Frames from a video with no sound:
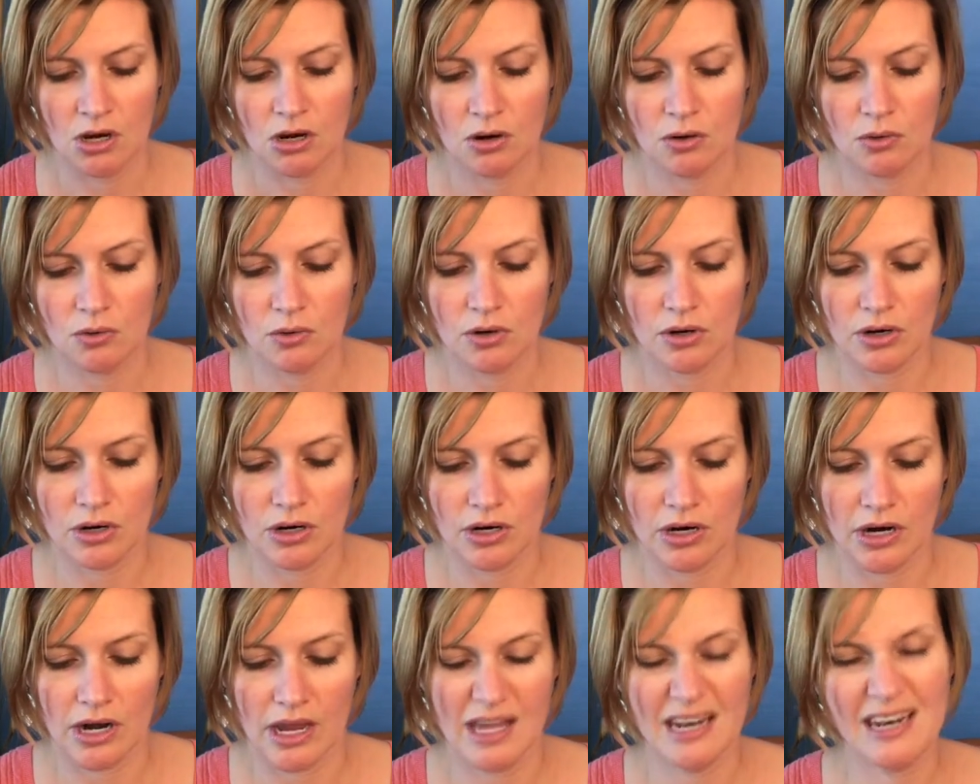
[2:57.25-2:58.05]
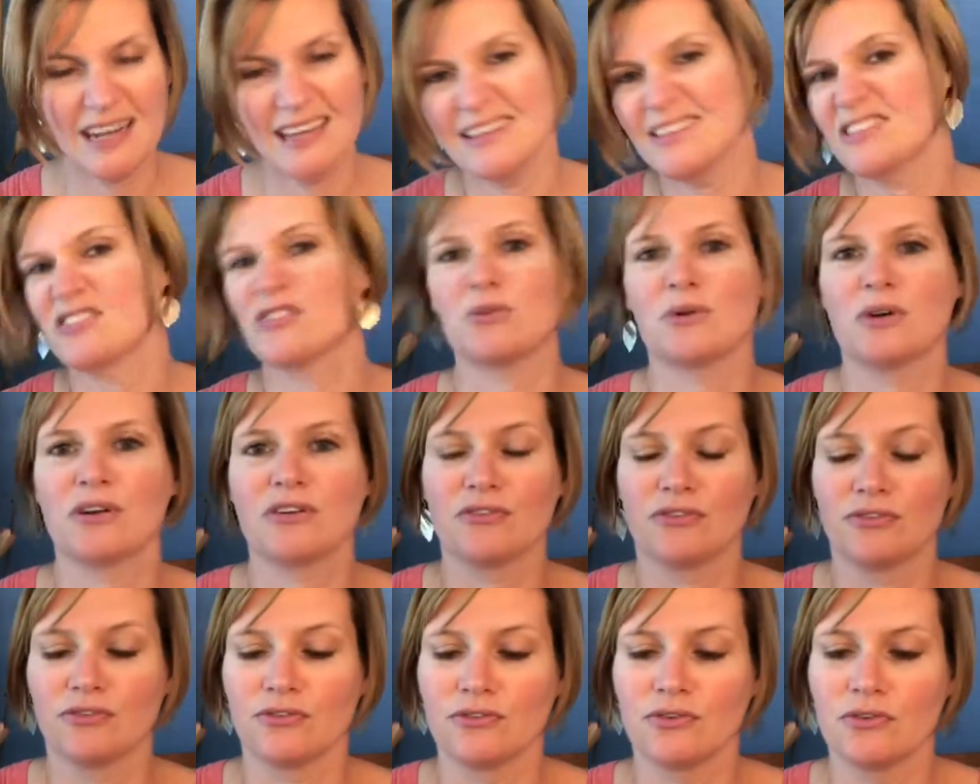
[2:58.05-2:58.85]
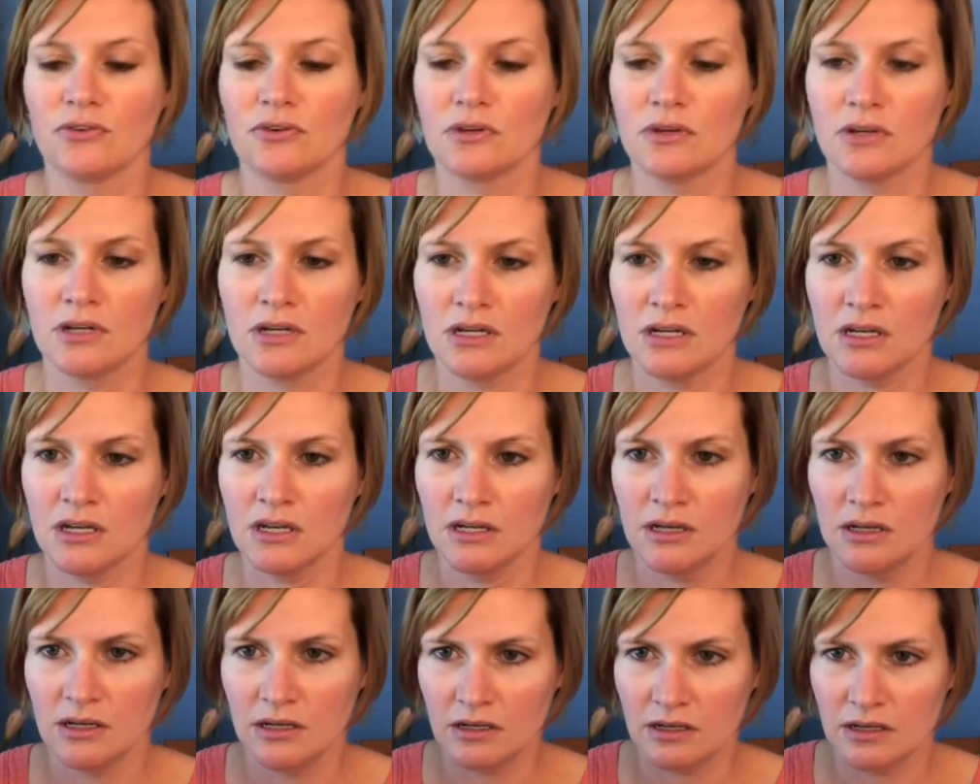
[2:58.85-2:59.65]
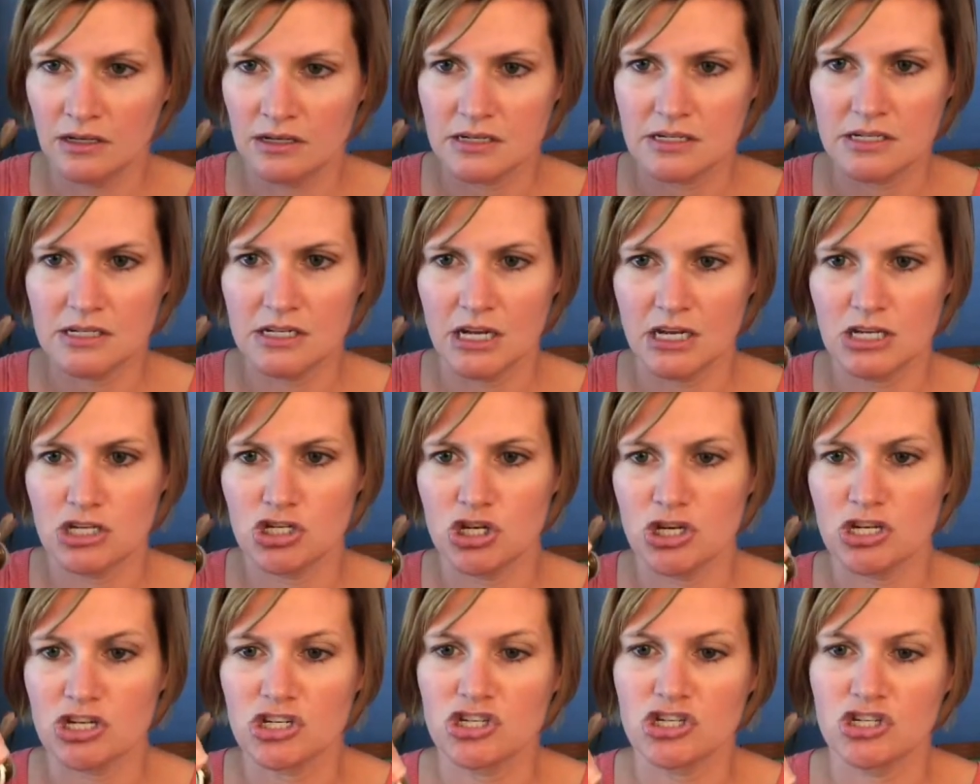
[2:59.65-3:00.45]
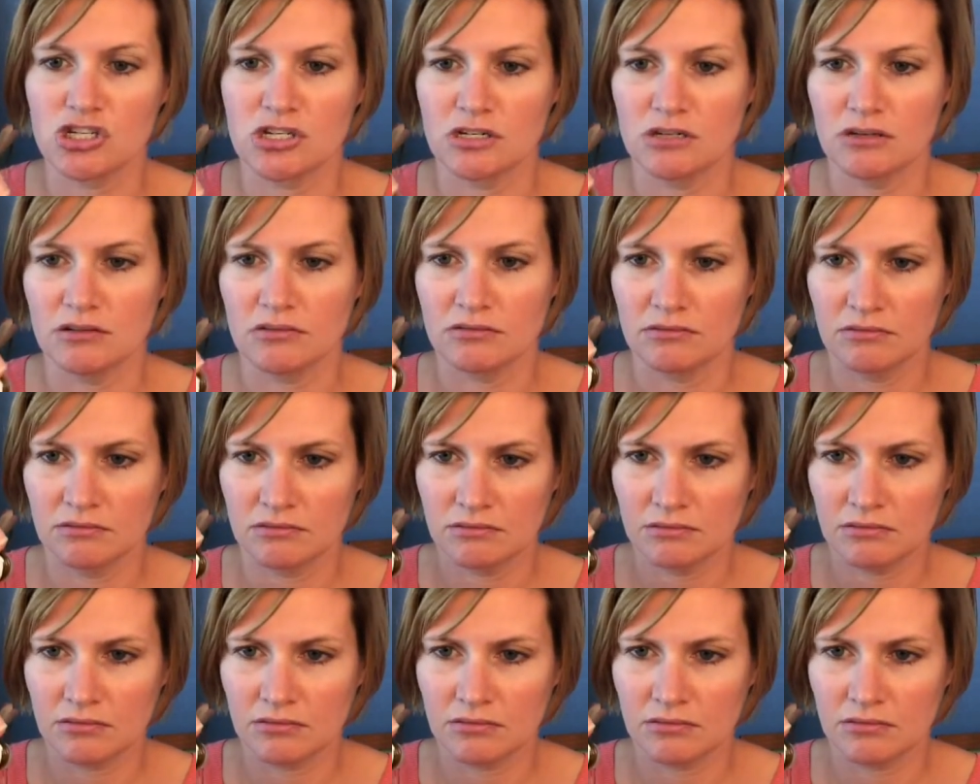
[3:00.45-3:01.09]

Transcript: or any sort of digestion,